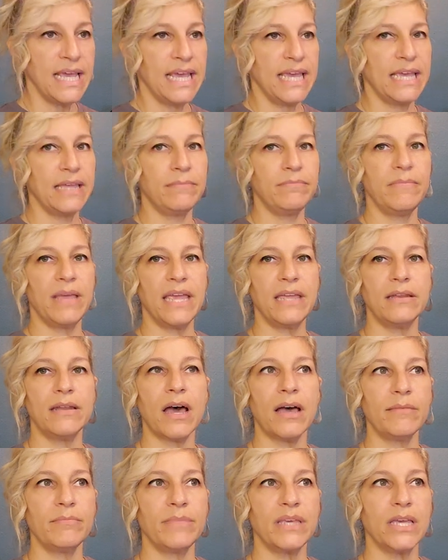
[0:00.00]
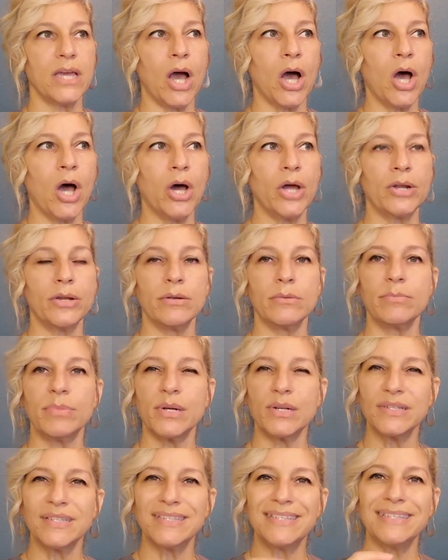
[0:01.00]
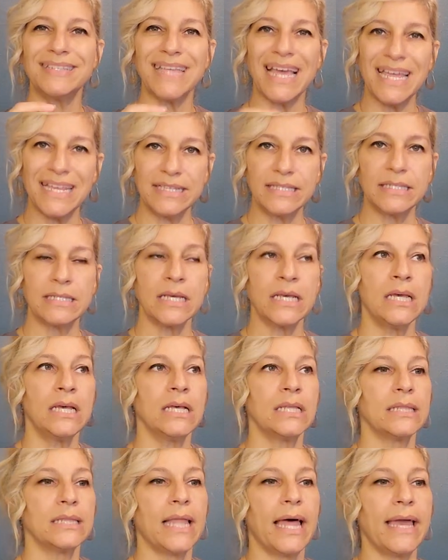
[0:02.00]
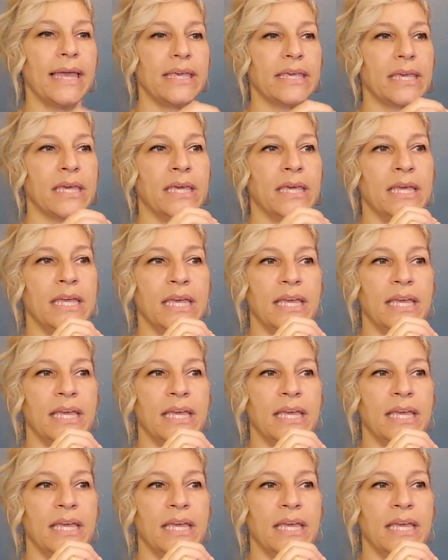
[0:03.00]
It may not be 100% like,